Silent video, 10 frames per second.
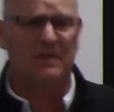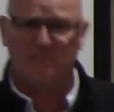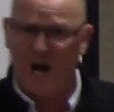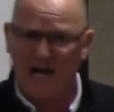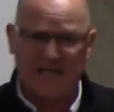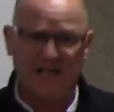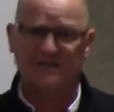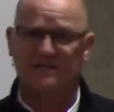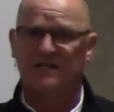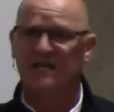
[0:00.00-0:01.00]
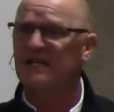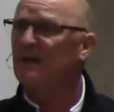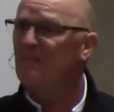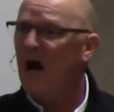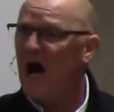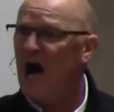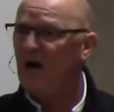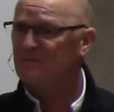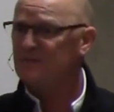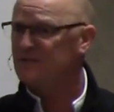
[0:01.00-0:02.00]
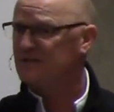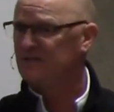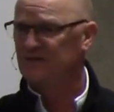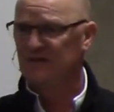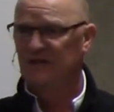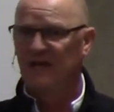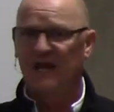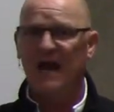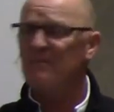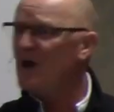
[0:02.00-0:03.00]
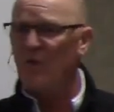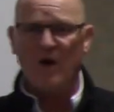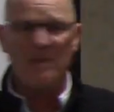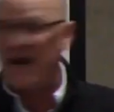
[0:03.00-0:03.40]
get buckets, get mops. And I mean, where are